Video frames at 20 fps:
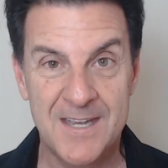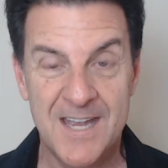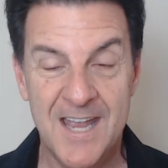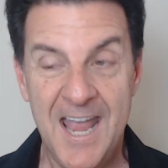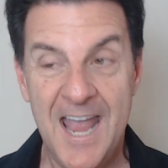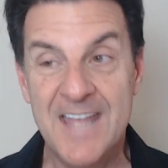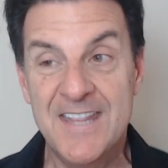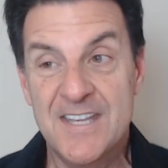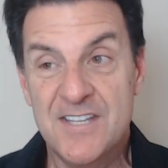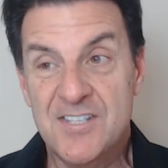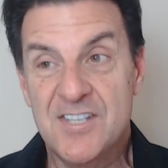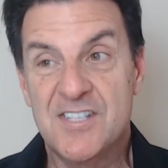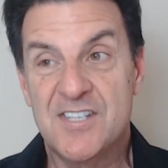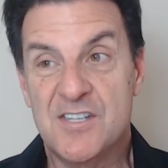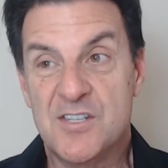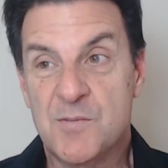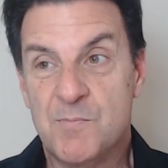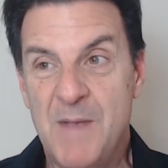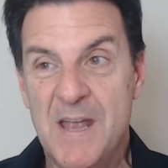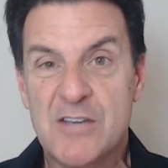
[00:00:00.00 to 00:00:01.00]
And this is
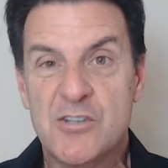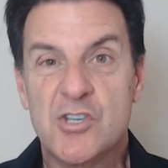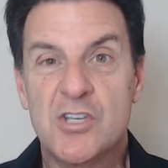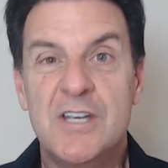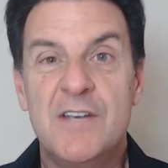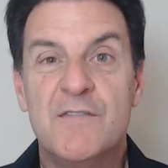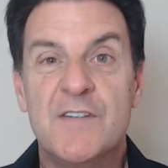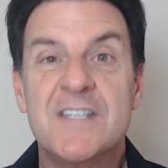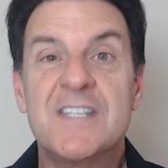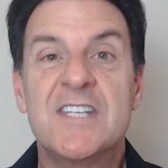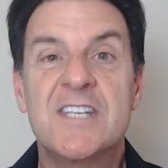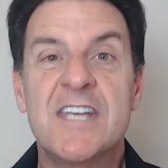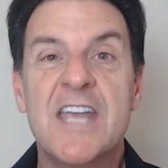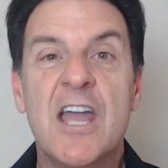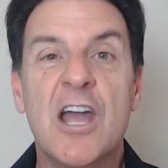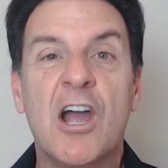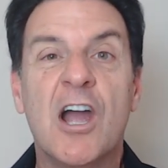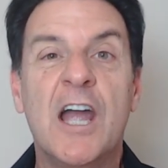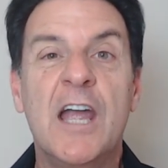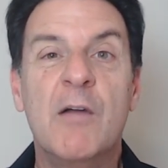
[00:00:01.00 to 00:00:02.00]
especially even
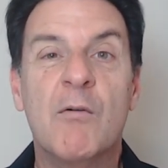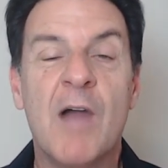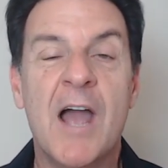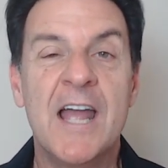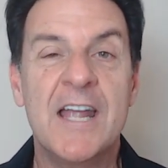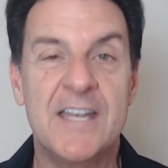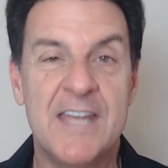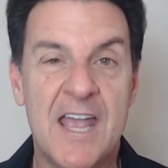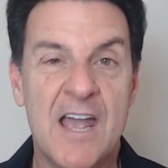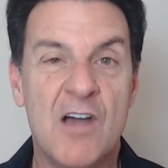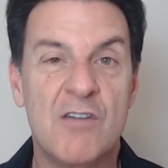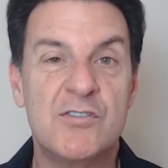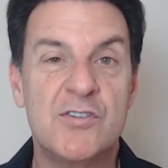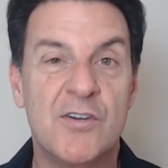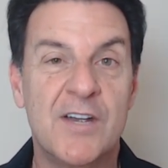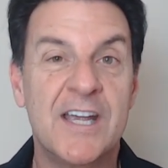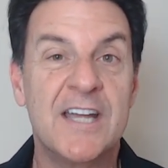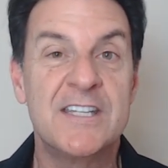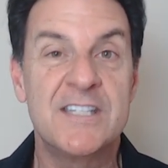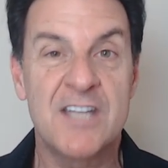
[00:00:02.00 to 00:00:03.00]
scary right now
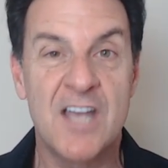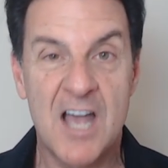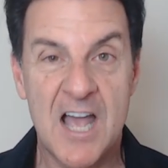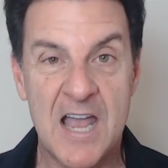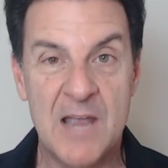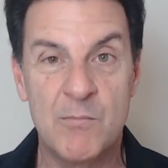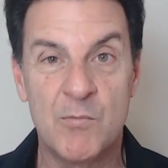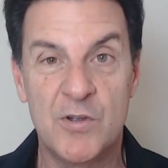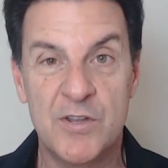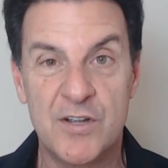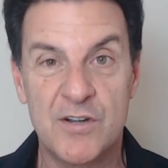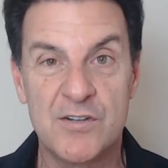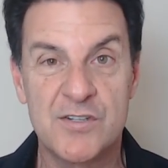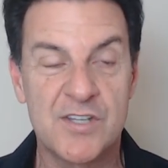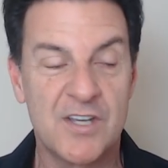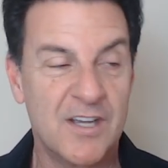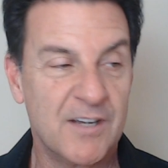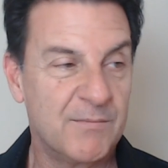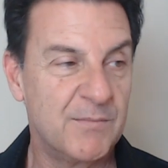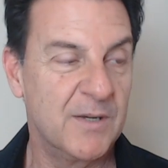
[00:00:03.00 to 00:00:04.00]
during a time where there's
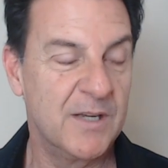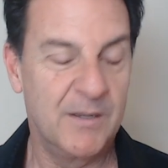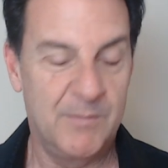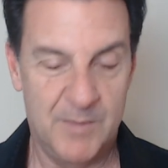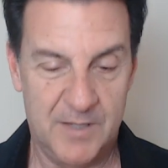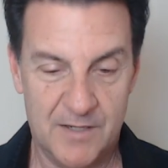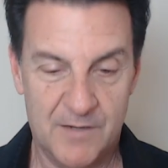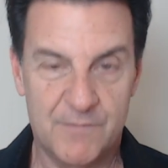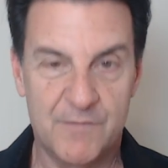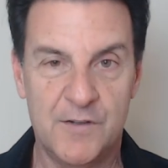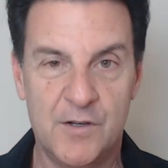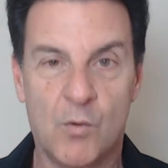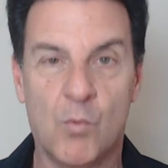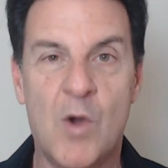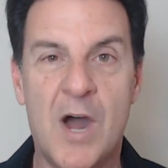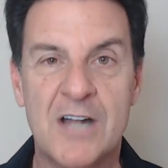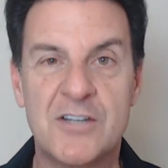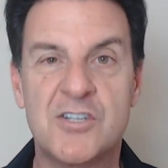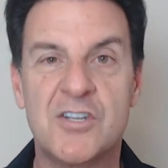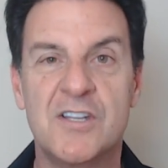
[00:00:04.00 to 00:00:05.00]
a, I mean, if you're
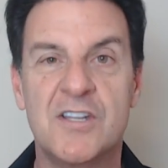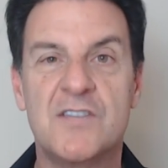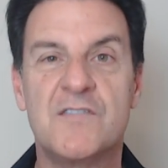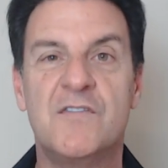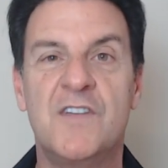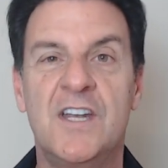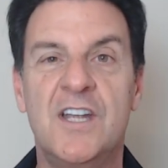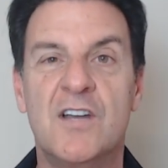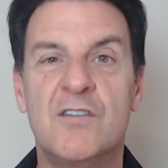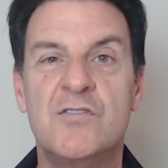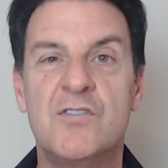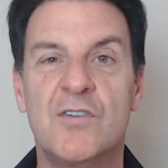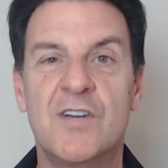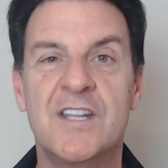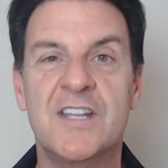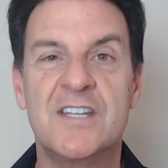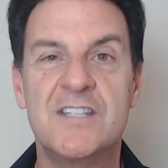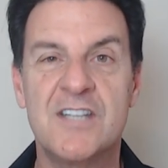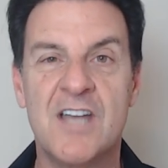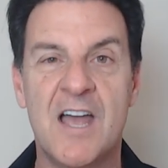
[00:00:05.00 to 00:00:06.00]
watching this video during
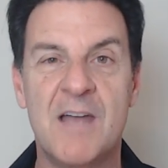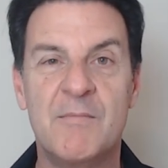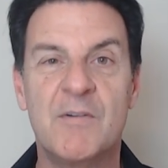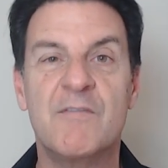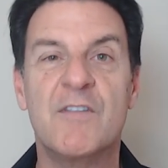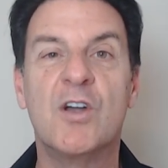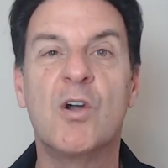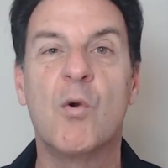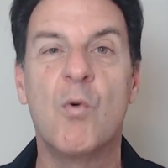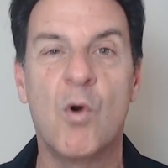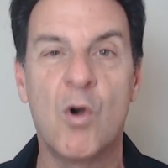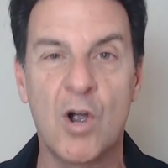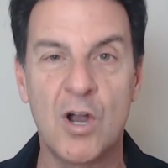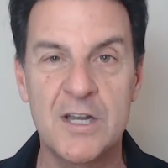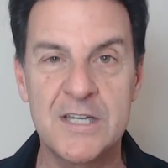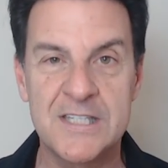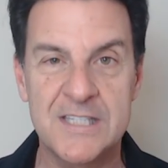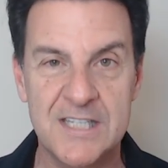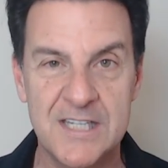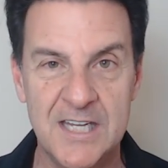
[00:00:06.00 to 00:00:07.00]
the time of the
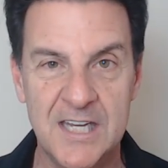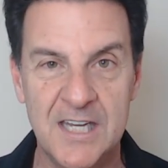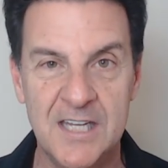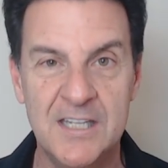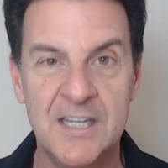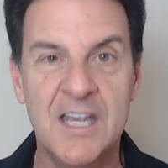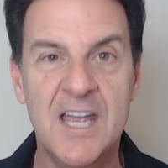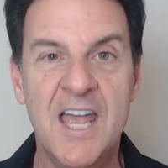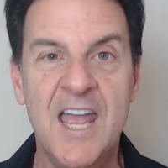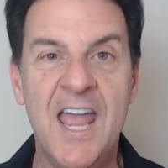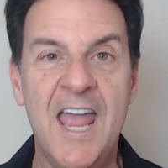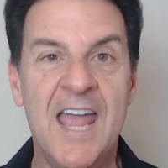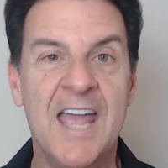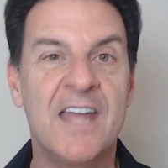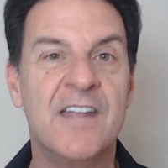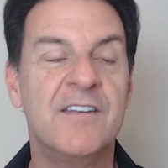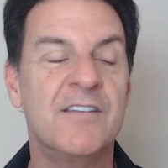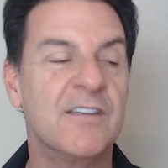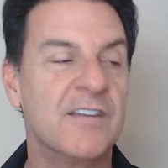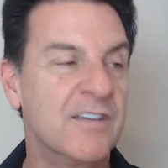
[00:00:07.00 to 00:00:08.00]
quarantine
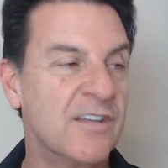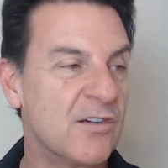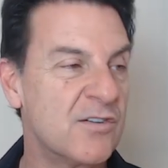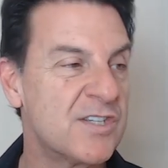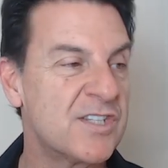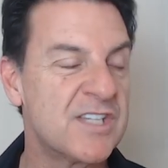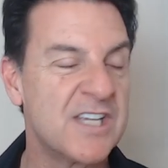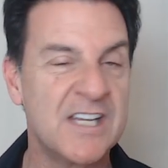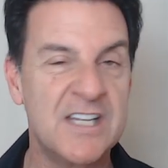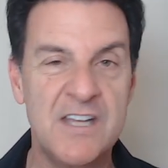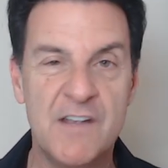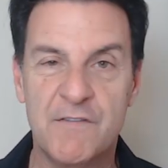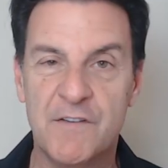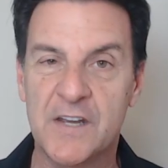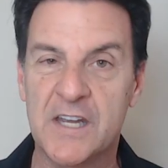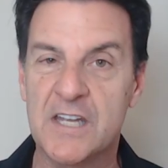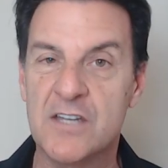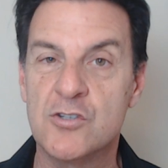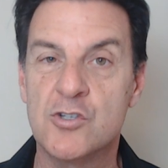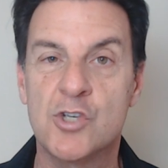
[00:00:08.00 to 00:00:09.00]
and there's
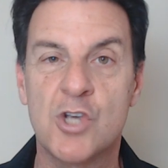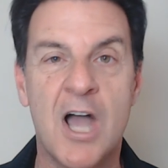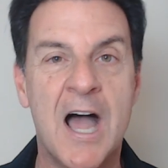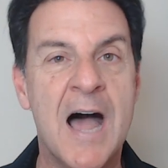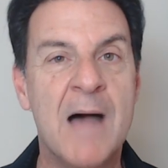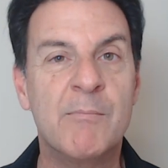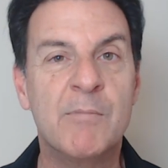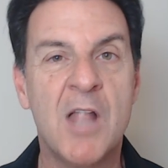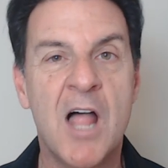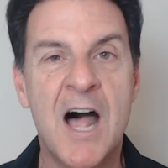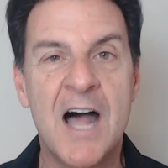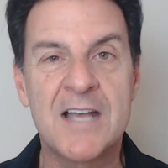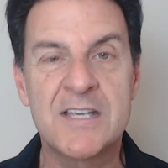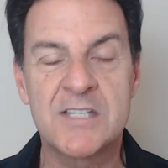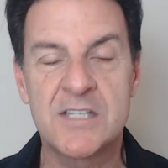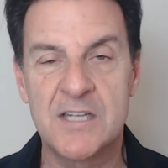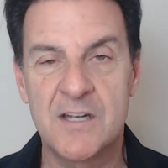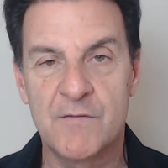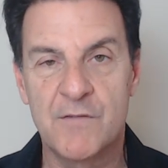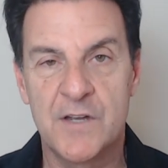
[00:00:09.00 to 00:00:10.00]
significant job loss
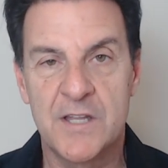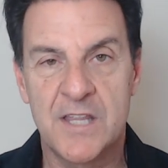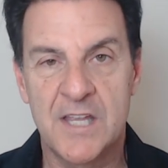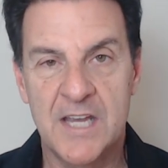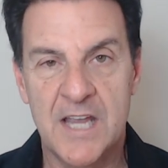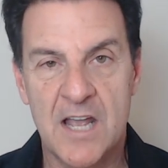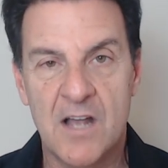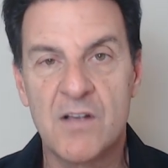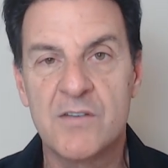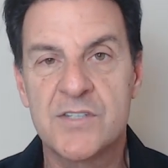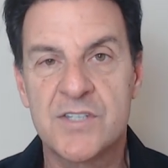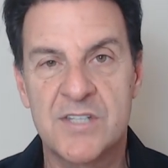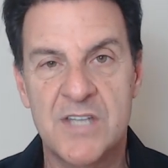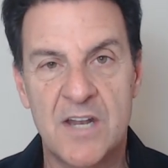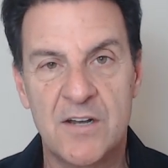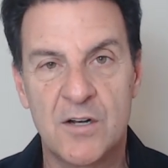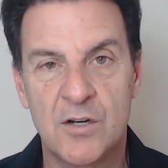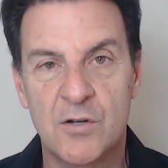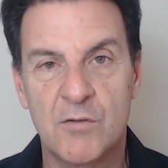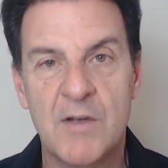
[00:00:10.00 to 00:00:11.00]
and everything else
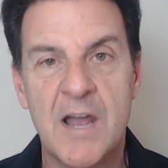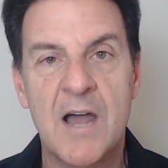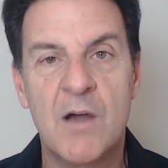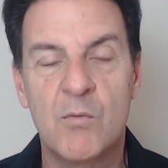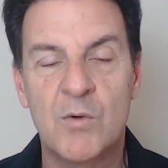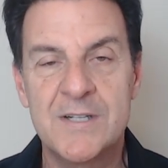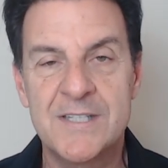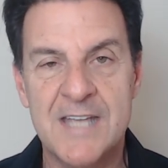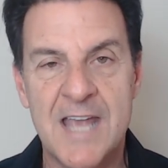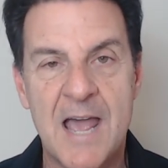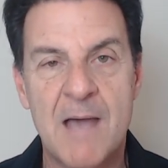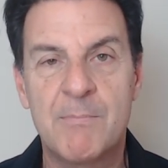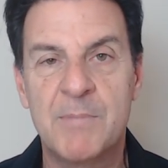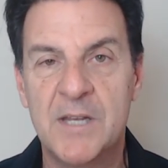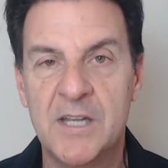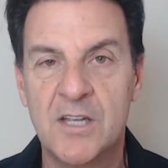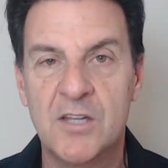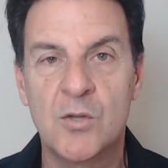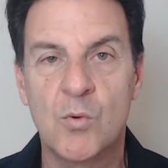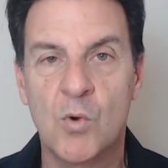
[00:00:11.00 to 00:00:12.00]
centered around what's
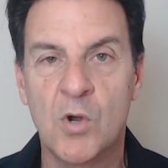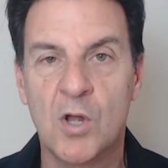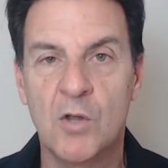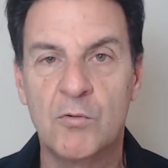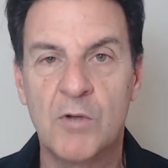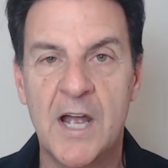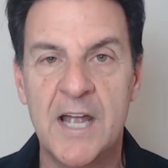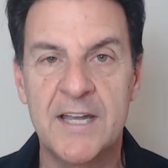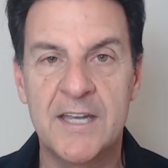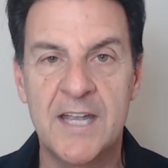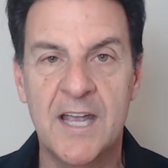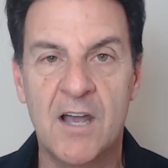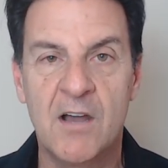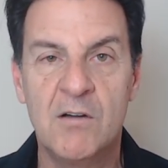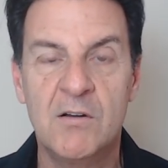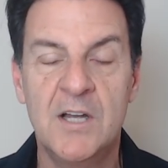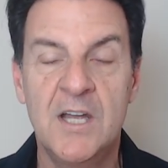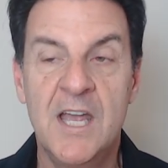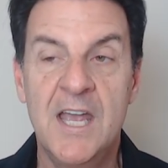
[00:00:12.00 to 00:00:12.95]
happening in the world right now.